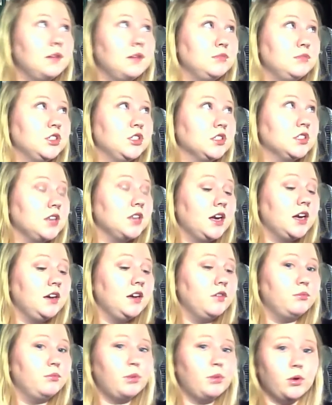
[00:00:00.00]
I'm just
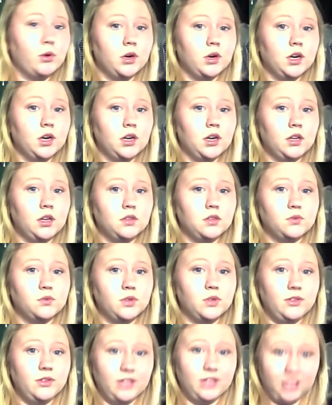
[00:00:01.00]
kind of bored. It's
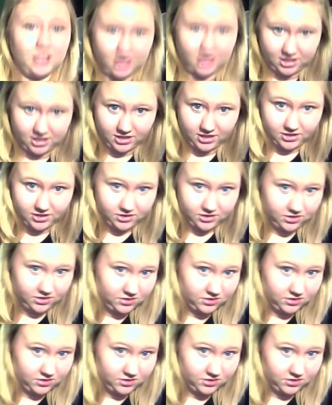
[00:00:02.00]
really, really hot.